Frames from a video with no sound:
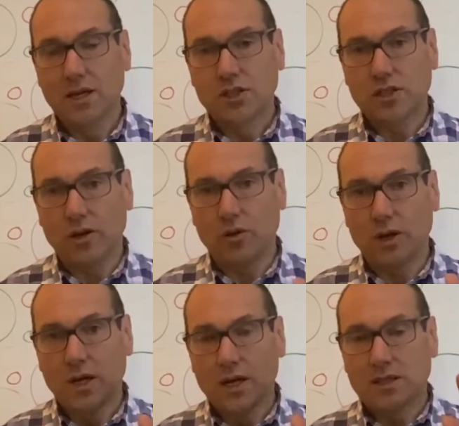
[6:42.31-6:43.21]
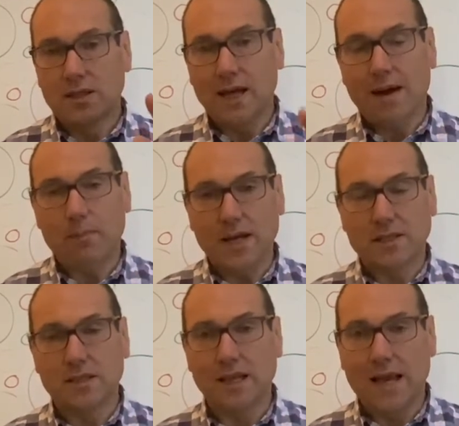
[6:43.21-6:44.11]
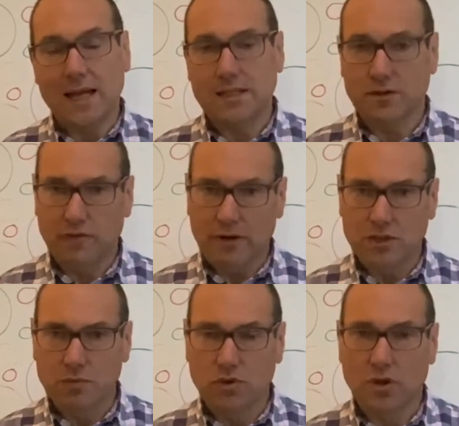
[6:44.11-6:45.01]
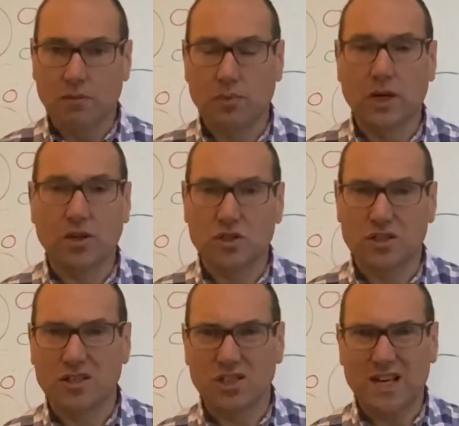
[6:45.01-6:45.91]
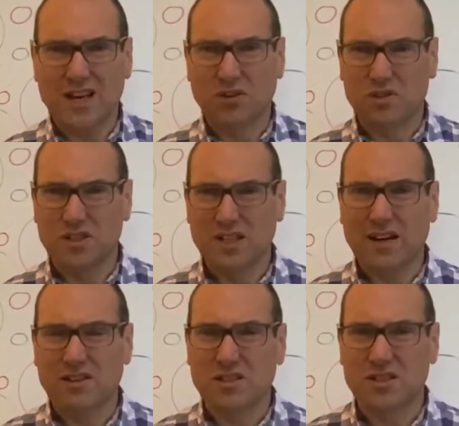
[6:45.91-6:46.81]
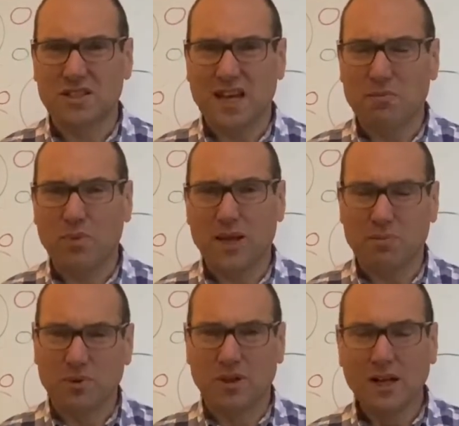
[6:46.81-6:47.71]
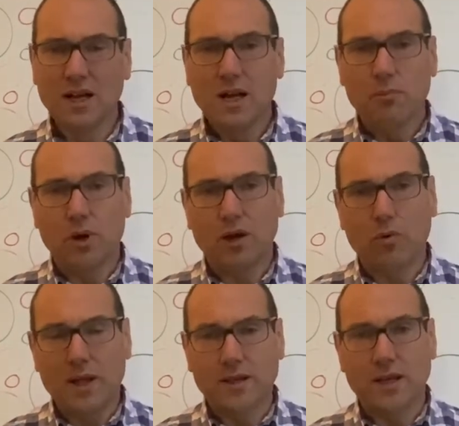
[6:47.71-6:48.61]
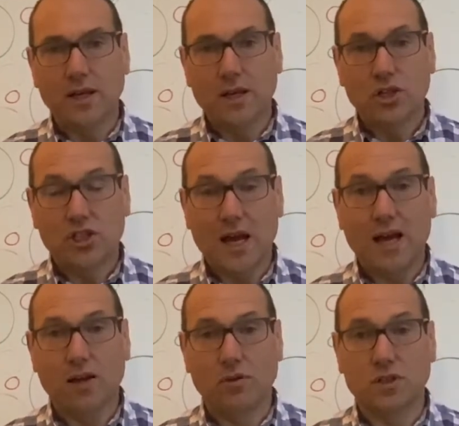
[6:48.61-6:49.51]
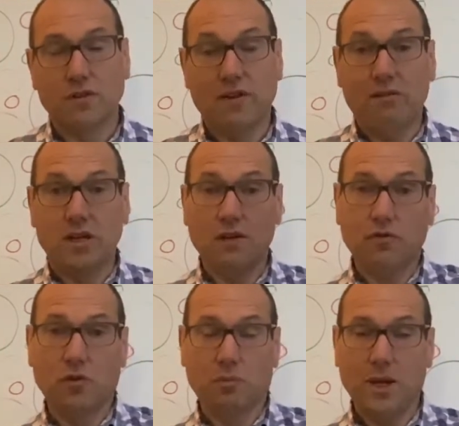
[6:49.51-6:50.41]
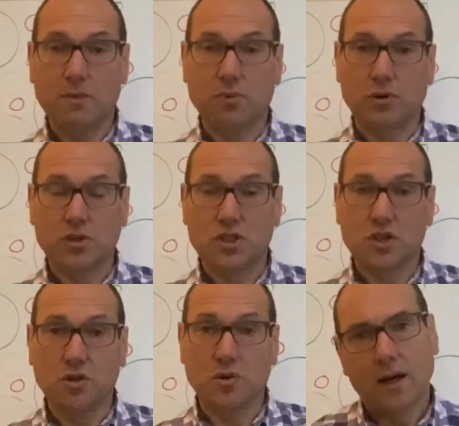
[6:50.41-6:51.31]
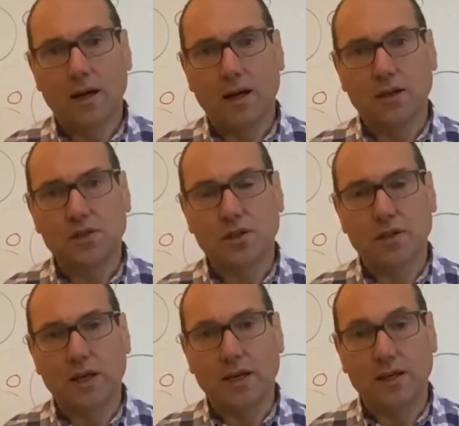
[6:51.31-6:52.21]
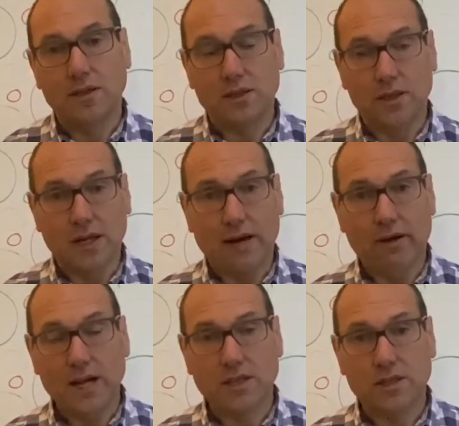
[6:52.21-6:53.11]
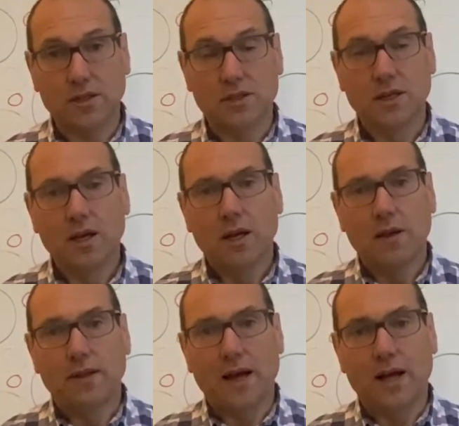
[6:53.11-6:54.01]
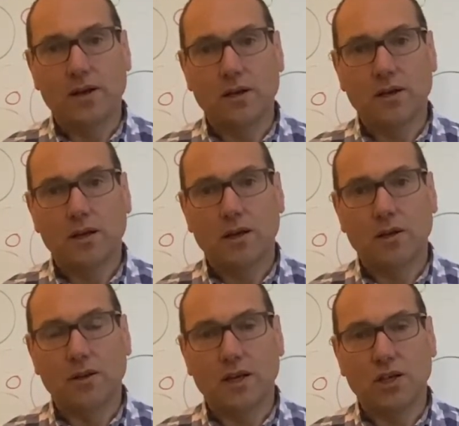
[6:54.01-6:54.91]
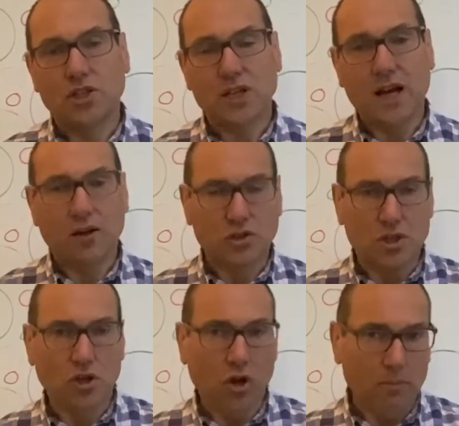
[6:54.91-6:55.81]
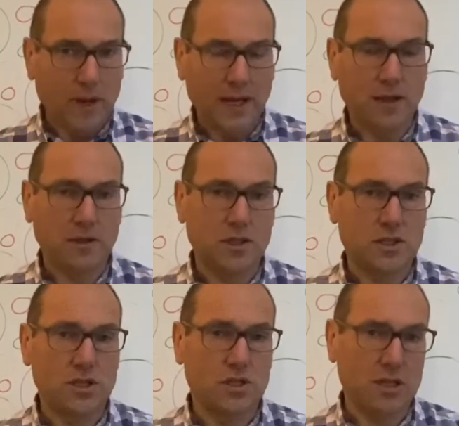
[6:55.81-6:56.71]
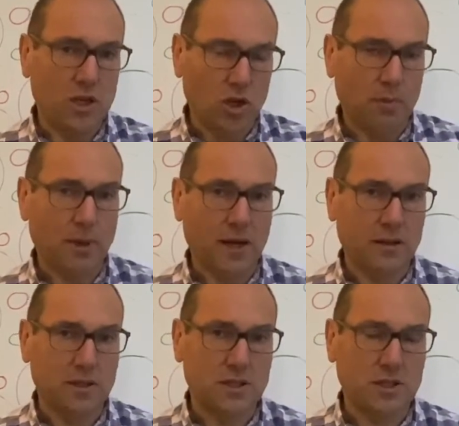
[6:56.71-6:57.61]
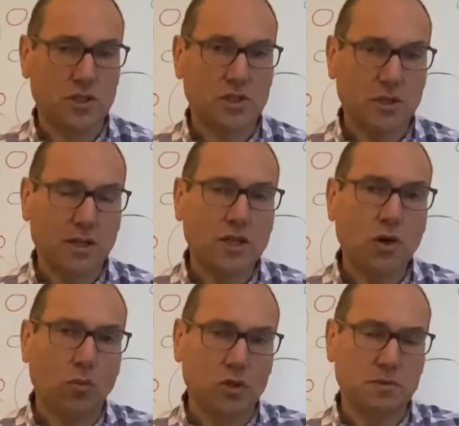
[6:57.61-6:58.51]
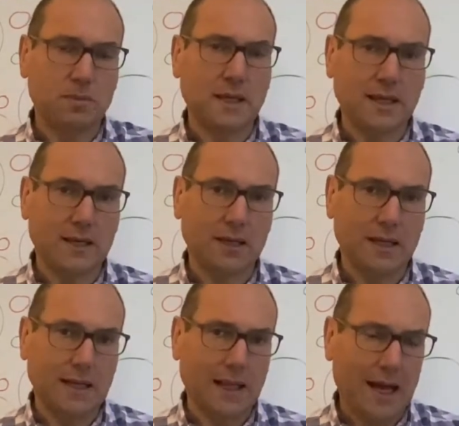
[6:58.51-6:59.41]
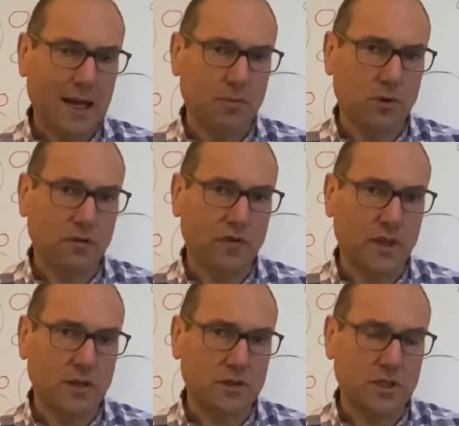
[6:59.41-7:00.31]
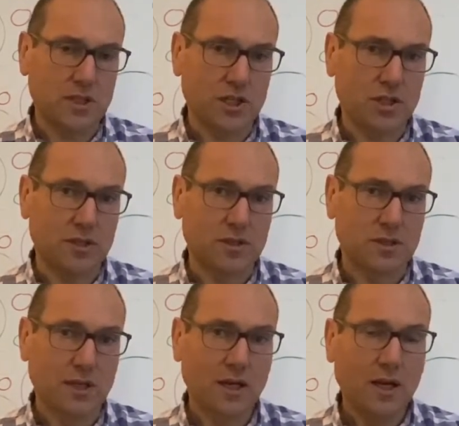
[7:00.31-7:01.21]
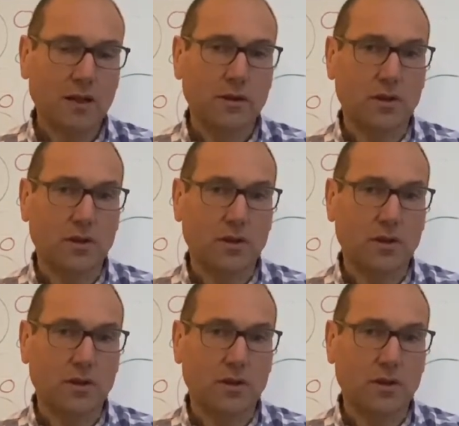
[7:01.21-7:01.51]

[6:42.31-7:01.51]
So that matters less in a very small company because the shareholders and the directors are the same people. But when the shareholders are very different people to the directors, then the shareholders are not making the decisions, they're not part of the decisions, so they don't want to be legally liable for those decisions that